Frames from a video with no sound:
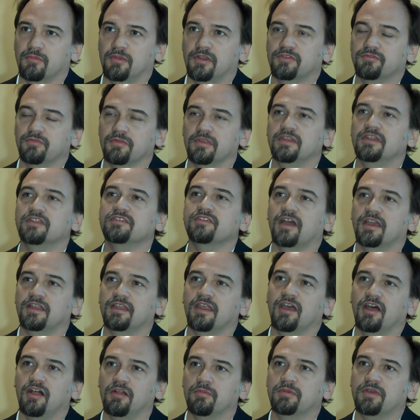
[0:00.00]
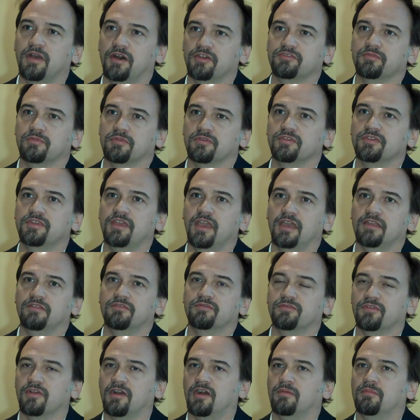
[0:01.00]
and it's really designed to help customers get
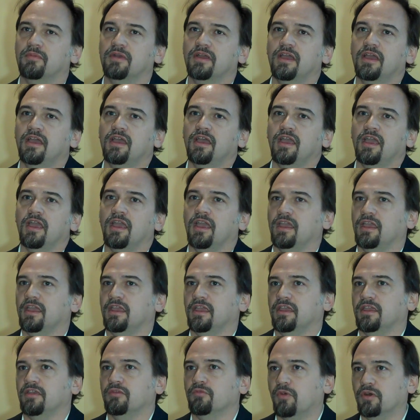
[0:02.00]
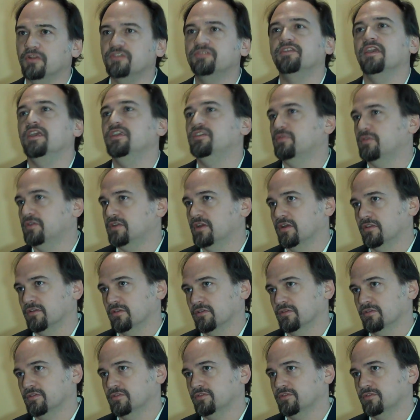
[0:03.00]
from one state to another.